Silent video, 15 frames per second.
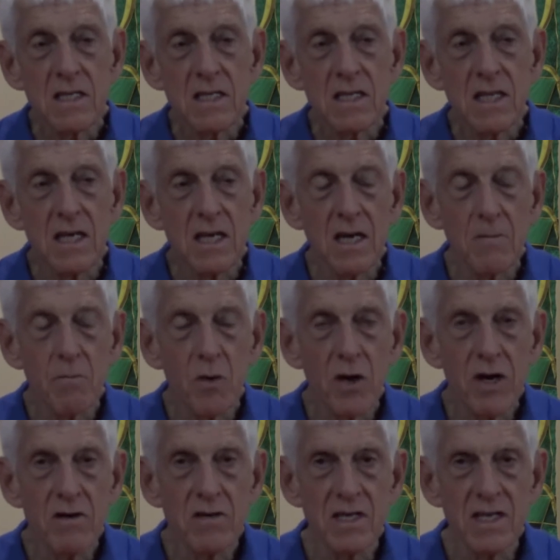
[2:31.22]
The
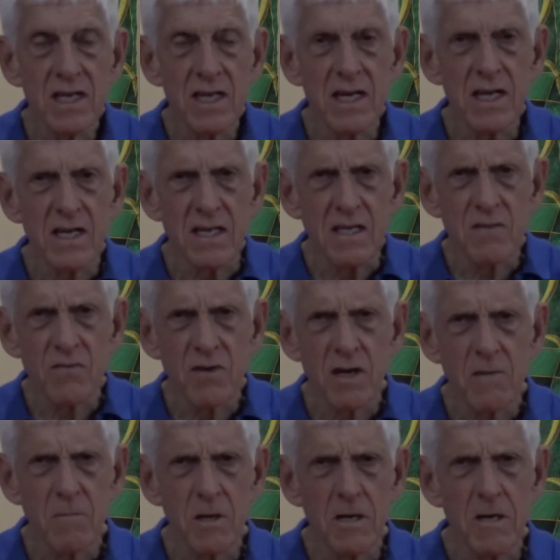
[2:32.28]
prayer today is
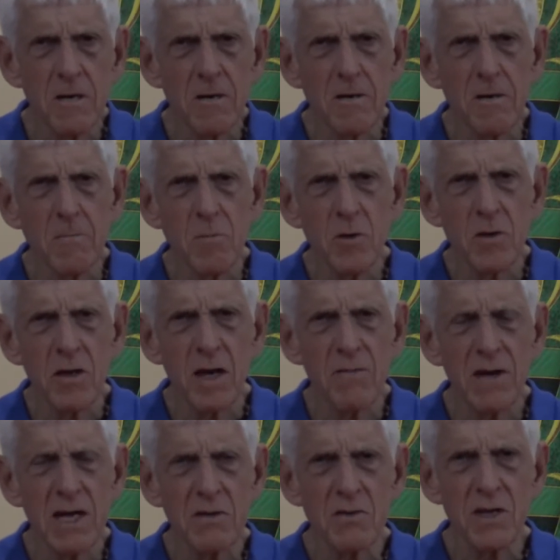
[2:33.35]
from a book I've
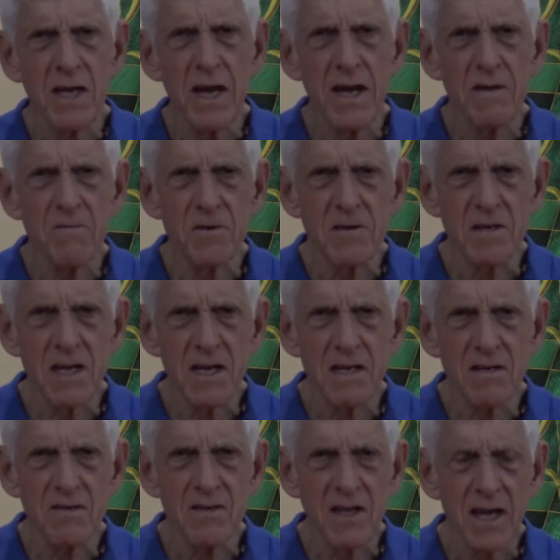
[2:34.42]
actually had for
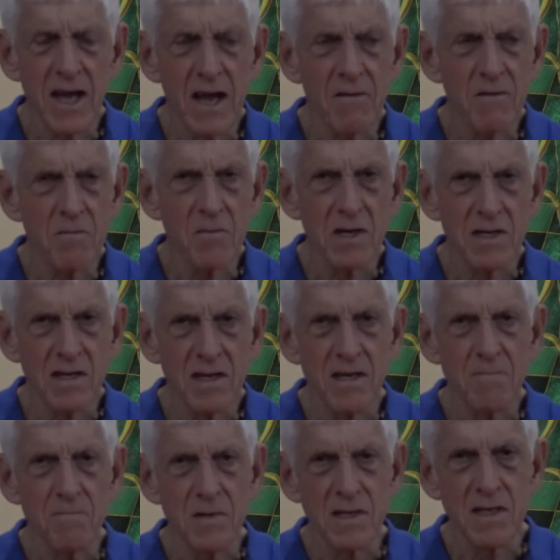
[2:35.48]
decades and I haven't picked it
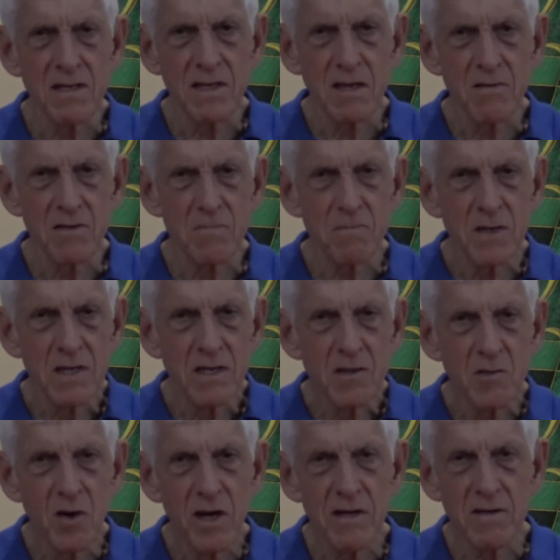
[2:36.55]
up, but as I was
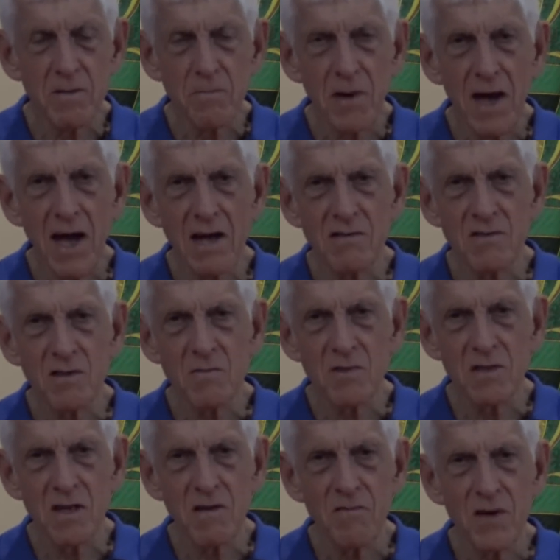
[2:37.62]
trying to pack some
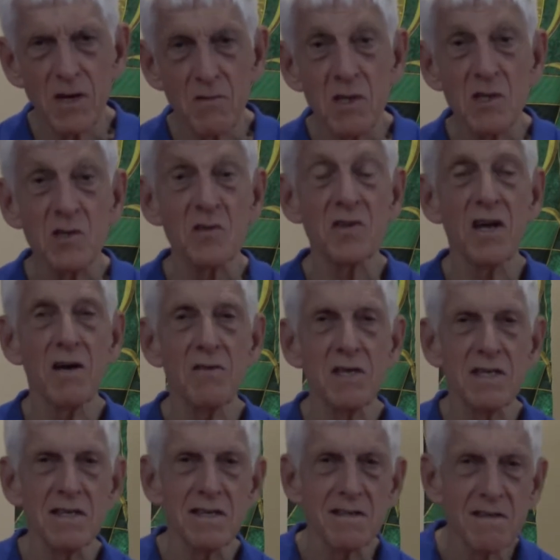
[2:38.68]
stuff, I rediscovered
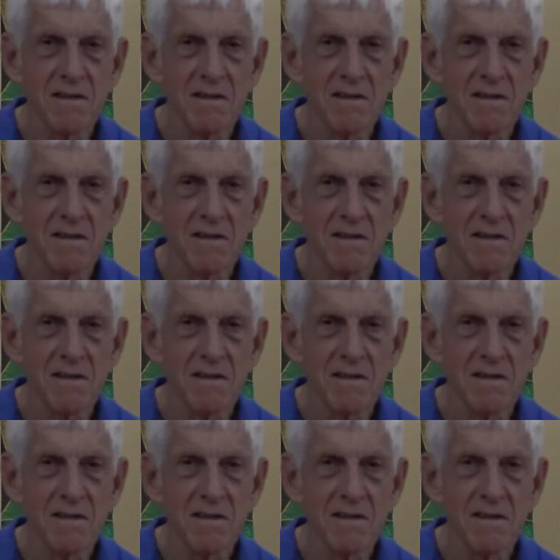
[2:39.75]
it.